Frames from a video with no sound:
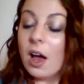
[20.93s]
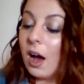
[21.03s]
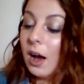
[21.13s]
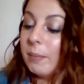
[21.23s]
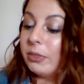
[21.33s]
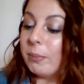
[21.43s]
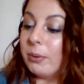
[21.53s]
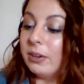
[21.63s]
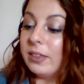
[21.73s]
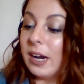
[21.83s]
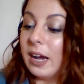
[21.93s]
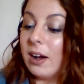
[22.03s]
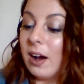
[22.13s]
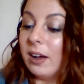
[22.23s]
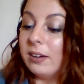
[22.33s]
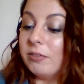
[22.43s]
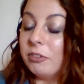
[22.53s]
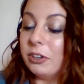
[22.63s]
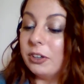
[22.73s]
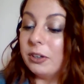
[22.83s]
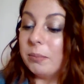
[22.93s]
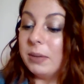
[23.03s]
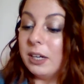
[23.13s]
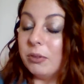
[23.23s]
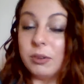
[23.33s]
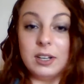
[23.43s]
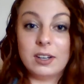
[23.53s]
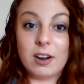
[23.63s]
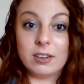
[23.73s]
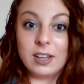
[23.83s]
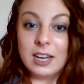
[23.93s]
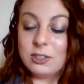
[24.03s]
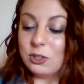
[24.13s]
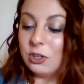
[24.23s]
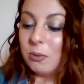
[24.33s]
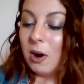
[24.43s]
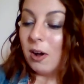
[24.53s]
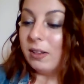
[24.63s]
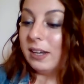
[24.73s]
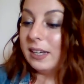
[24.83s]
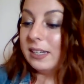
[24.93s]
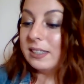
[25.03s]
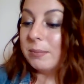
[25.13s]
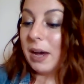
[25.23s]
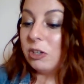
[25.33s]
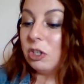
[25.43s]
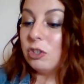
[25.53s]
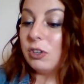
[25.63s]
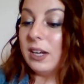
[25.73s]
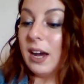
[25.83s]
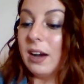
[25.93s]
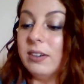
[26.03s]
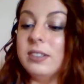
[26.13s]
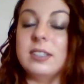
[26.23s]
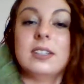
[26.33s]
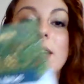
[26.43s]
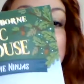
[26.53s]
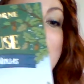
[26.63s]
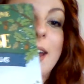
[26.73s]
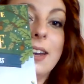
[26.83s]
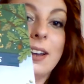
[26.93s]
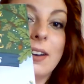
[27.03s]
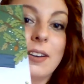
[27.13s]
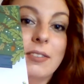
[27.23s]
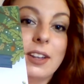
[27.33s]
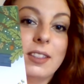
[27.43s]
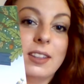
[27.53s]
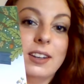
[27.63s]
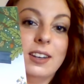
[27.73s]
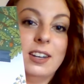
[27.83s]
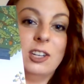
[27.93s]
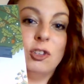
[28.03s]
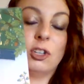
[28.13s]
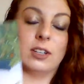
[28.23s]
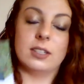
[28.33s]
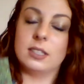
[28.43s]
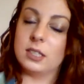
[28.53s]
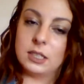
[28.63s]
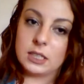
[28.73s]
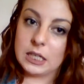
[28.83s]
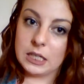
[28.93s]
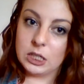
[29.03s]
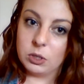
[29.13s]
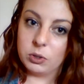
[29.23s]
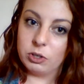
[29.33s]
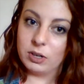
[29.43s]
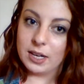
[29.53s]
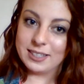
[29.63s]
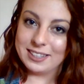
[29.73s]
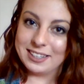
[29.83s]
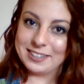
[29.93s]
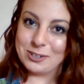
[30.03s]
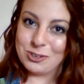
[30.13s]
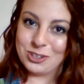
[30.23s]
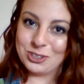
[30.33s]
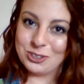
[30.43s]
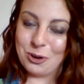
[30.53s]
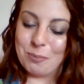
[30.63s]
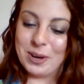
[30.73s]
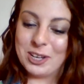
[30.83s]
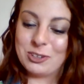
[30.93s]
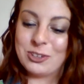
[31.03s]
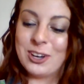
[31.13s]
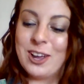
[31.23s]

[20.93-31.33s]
The book that I got for me to read online to you all is The Magic Tree House, Night of the Ninjas, since I know you guys like ninjas so much.